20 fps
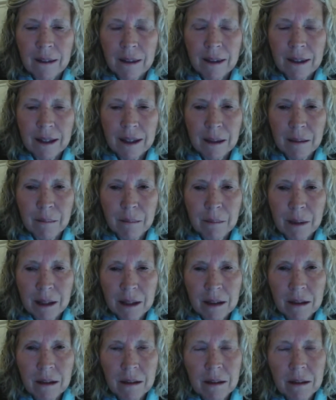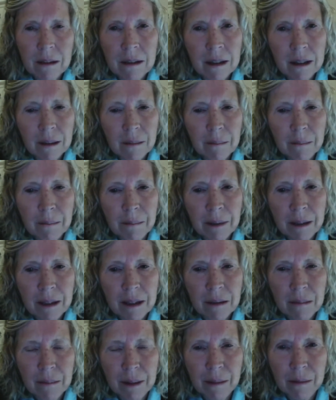this muscle
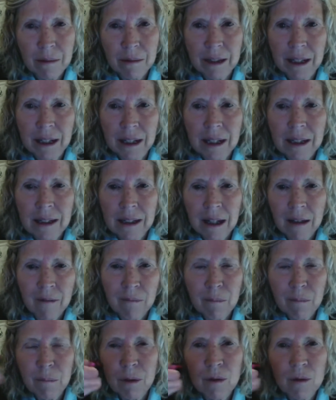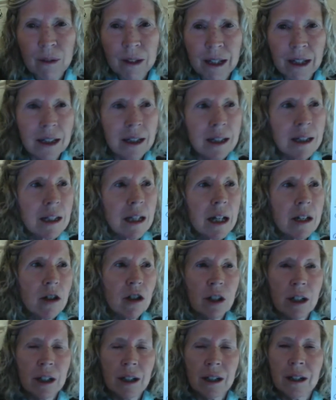memory of moving and
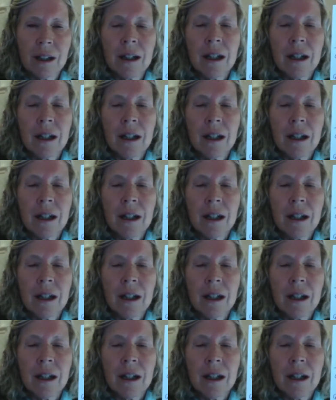touching.